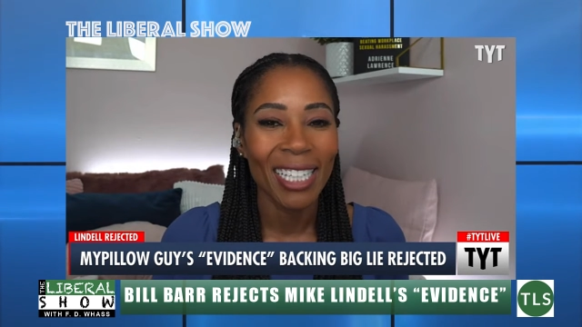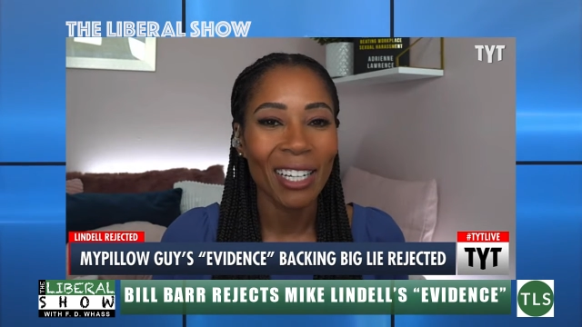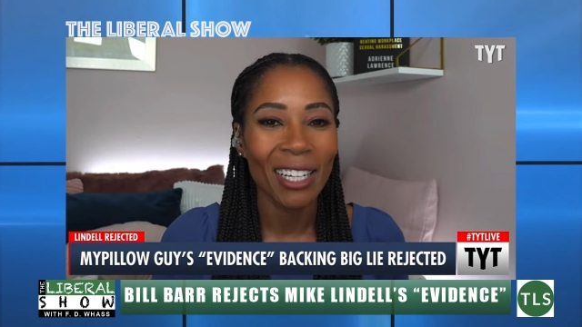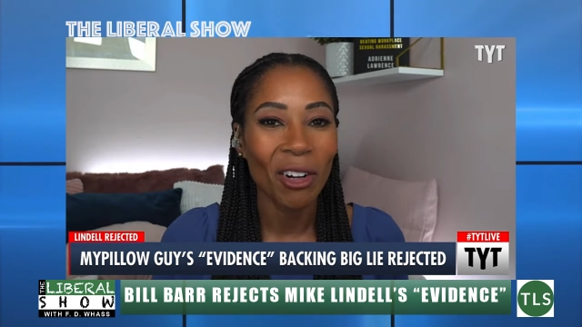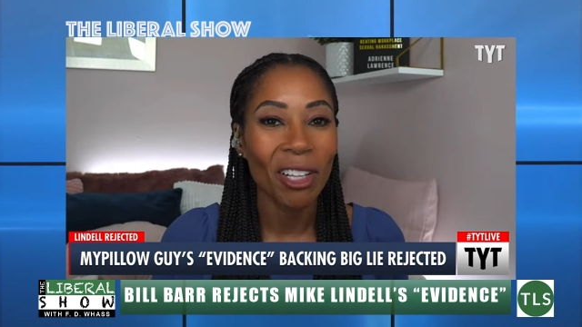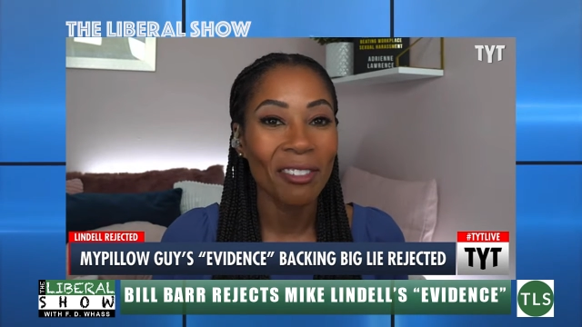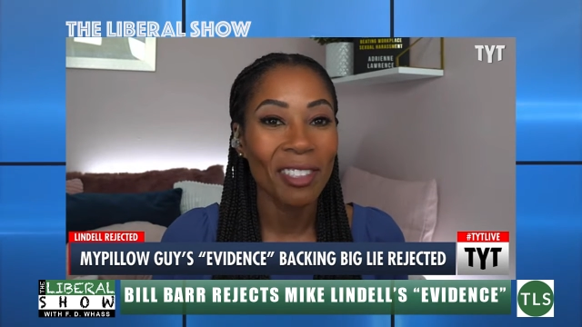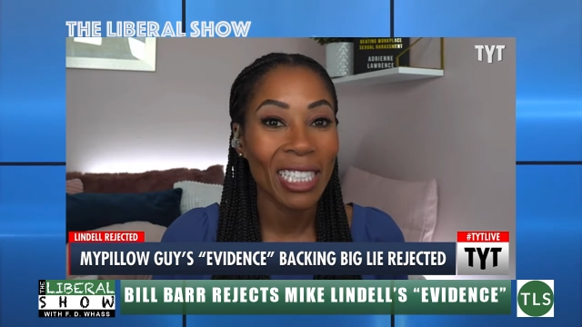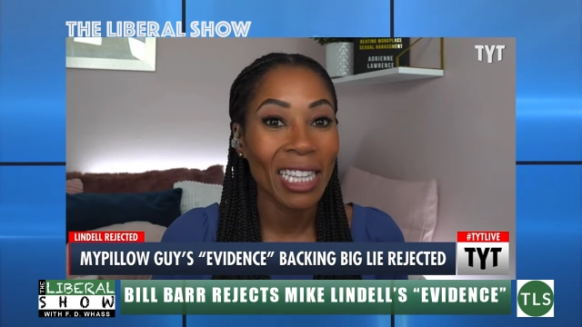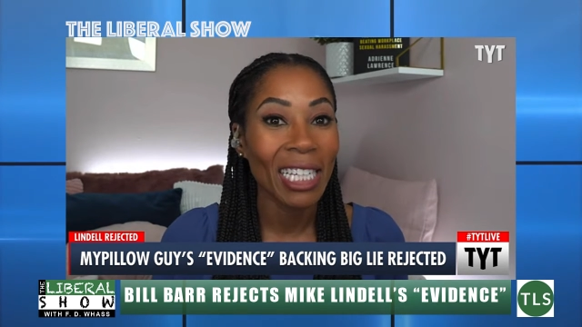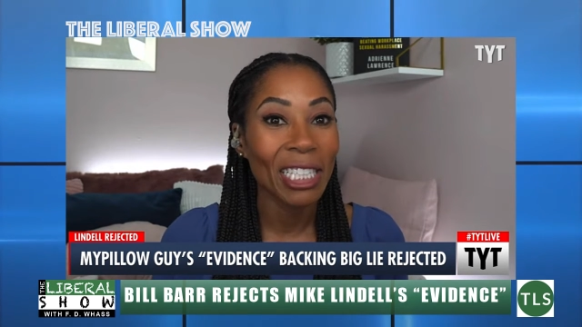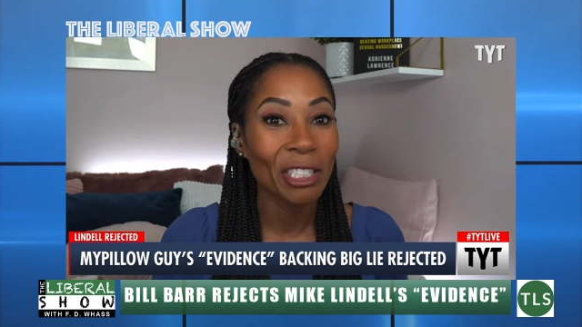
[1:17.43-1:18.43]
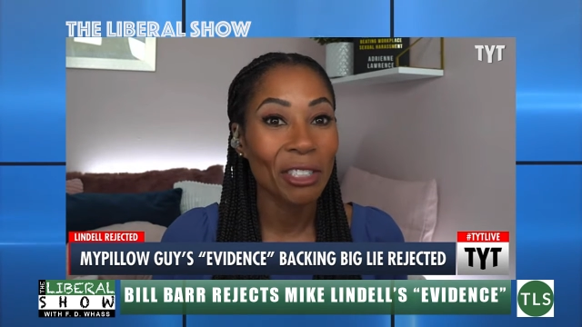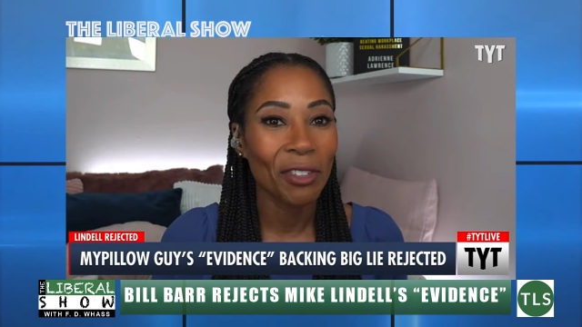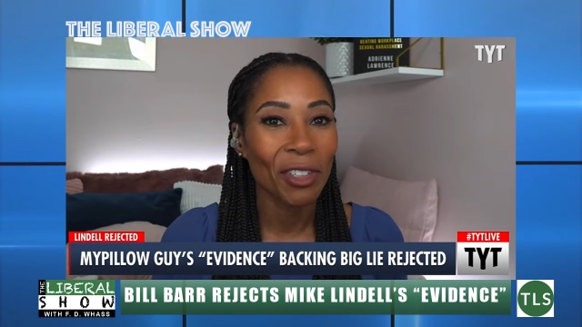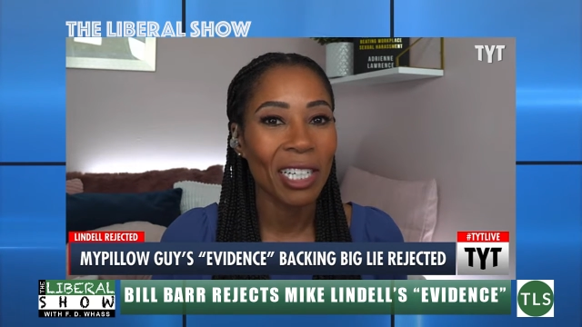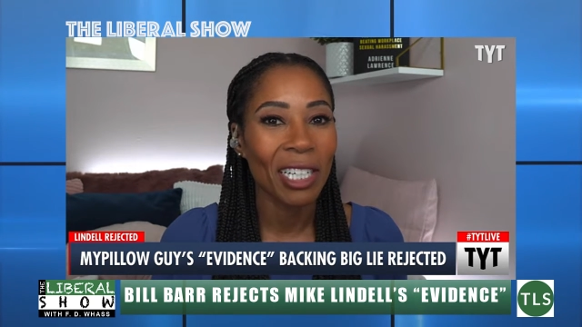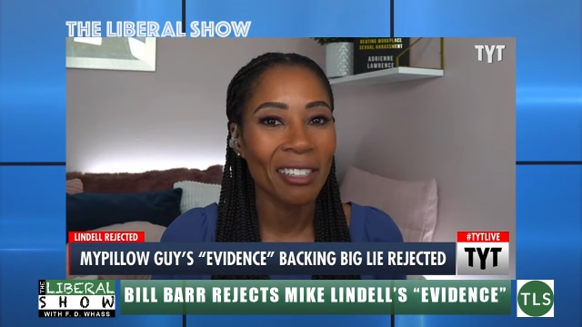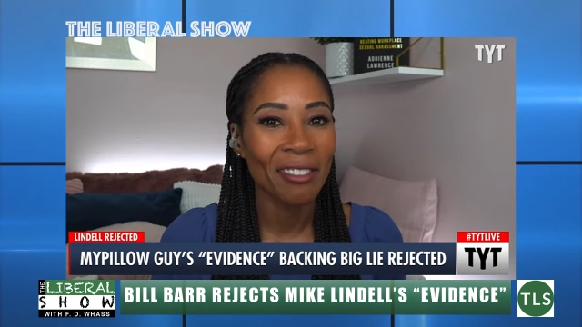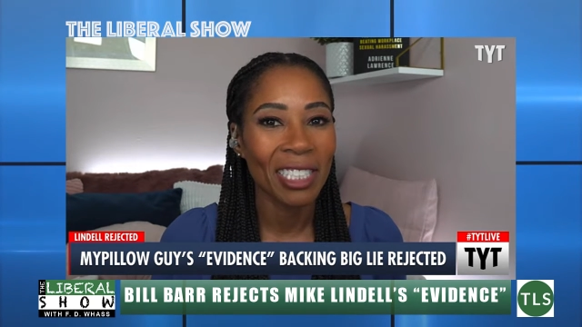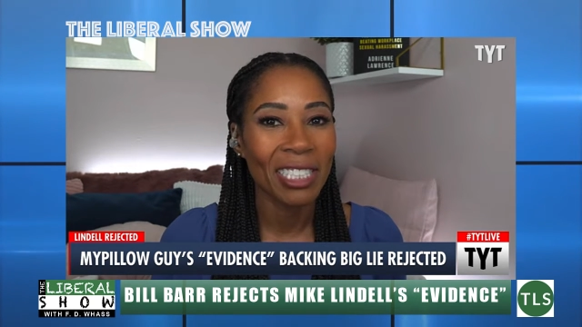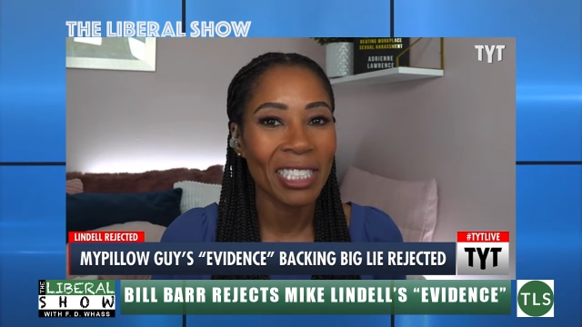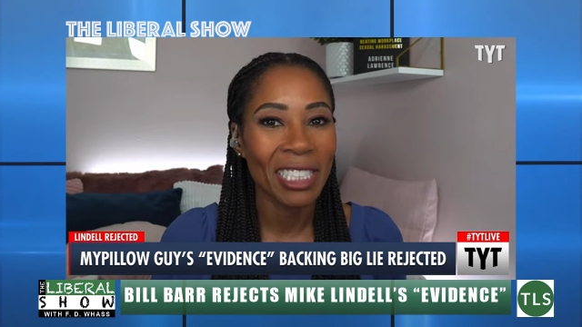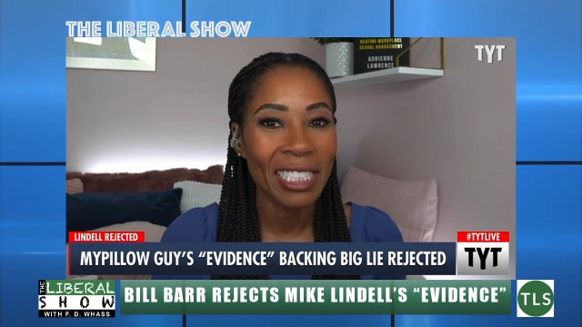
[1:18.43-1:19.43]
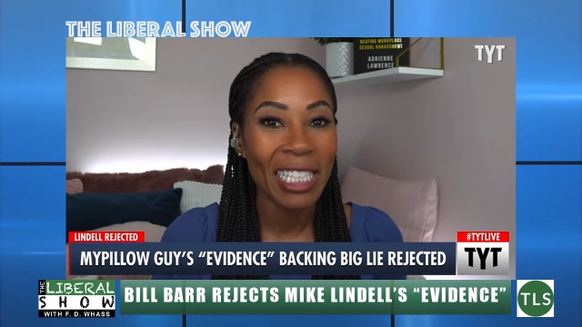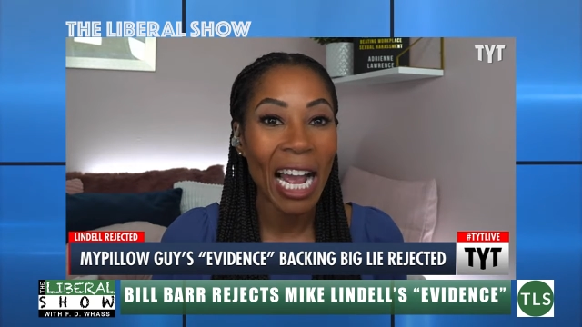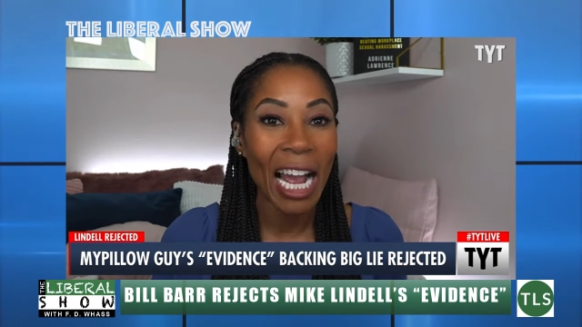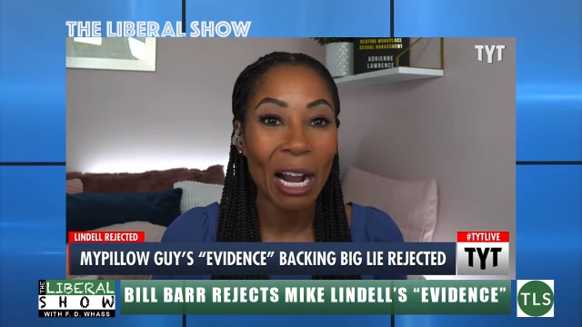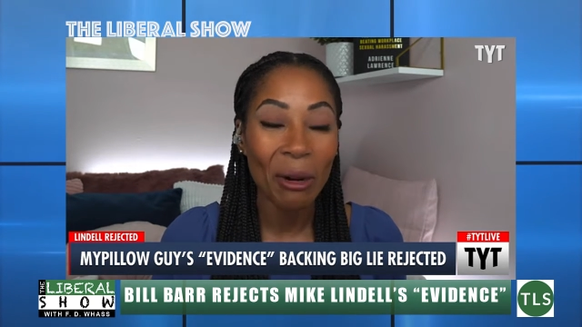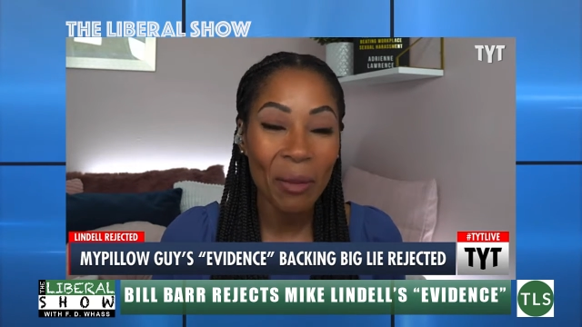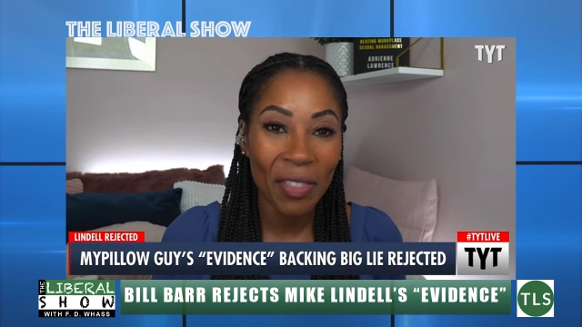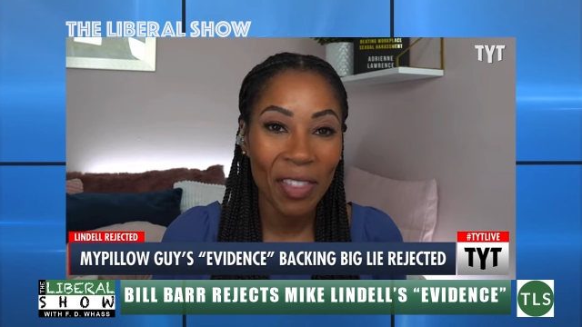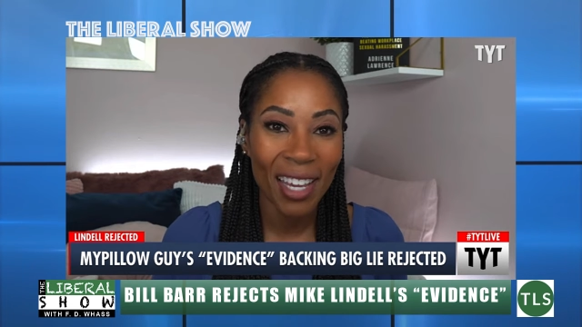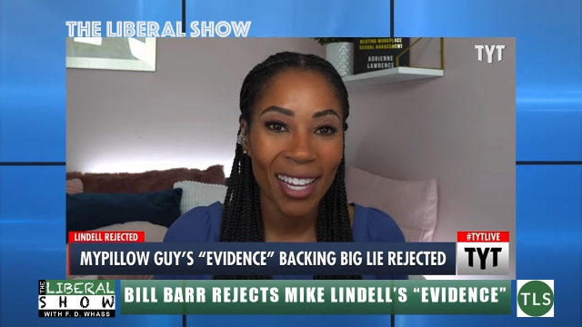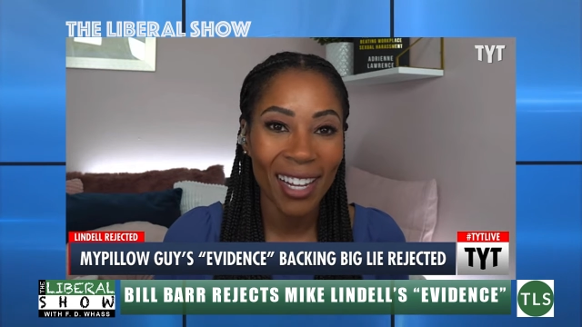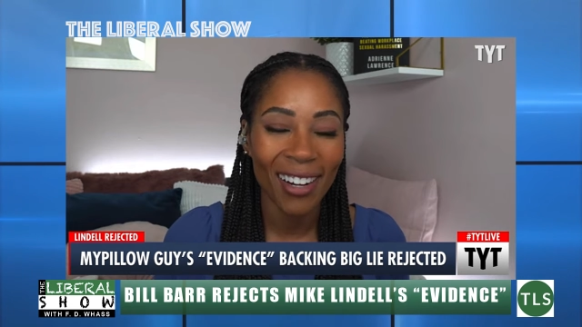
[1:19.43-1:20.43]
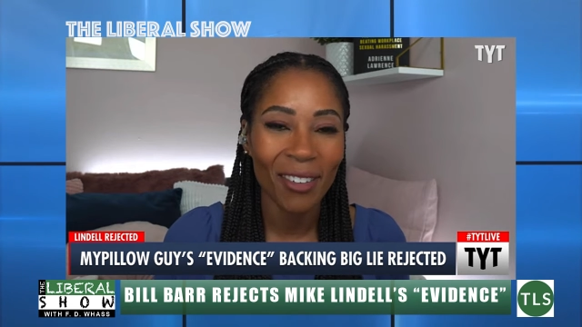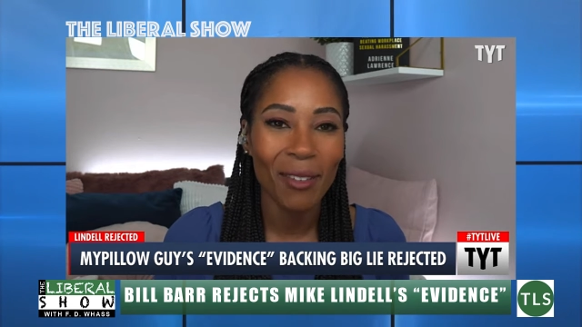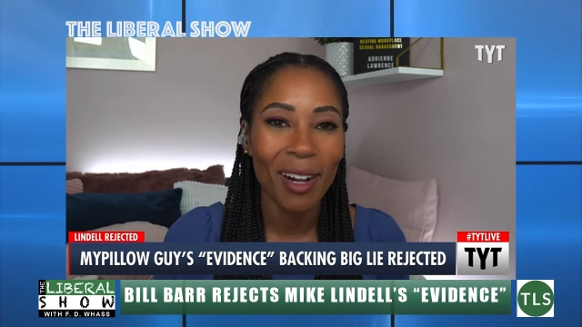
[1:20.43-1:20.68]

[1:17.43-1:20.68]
that all of his election fraud evidence is out there.